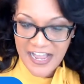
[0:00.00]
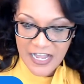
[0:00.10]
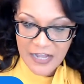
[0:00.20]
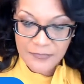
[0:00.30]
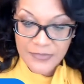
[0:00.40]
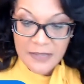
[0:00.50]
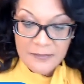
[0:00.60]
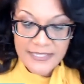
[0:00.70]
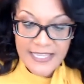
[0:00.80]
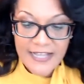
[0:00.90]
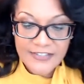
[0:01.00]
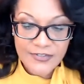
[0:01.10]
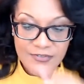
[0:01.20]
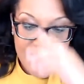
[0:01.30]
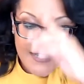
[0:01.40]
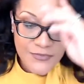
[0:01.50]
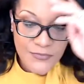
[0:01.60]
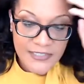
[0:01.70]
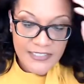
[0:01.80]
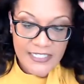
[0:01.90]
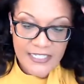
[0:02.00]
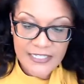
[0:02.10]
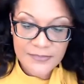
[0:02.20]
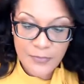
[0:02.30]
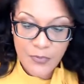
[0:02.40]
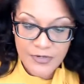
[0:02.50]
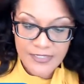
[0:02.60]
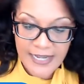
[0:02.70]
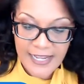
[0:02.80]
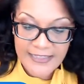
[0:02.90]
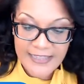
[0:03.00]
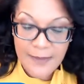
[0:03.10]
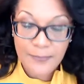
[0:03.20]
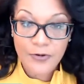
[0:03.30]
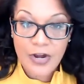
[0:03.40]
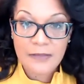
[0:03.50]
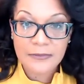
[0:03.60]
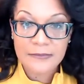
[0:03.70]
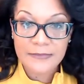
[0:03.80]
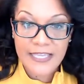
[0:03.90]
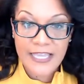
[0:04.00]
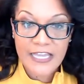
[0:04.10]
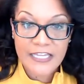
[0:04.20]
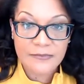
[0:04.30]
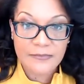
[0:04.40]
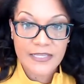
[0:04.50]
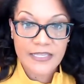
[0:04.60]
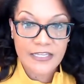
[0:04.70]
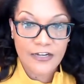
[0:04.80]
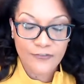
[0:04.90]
But yeah, so that's really important. And that problem can be